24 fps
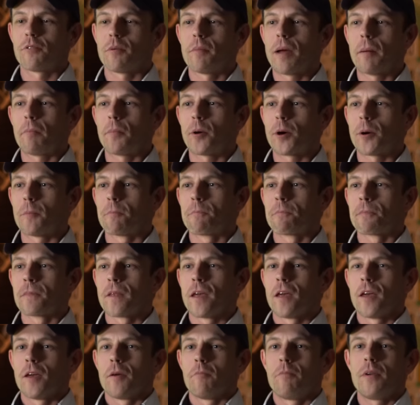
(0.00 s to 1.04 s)
I remember
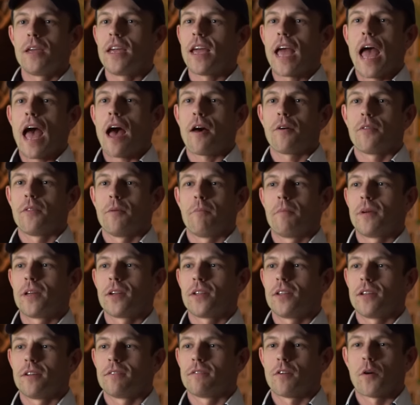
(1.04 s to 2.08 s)
being out in the
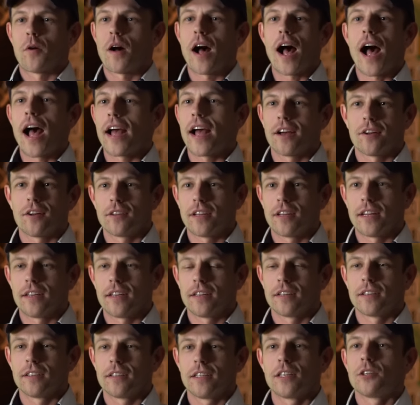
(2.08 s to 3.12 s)
middle of Ohio, like
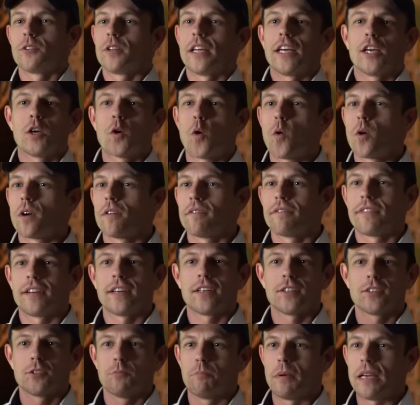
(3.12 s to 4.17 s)
literally
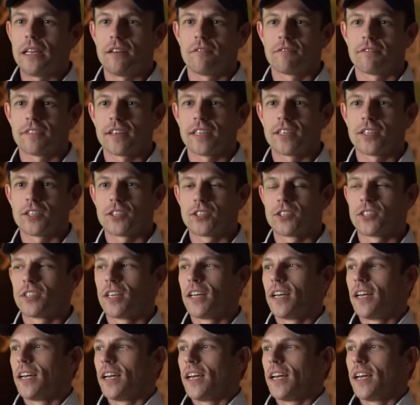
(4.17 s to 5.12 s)
cornfields, bean fields.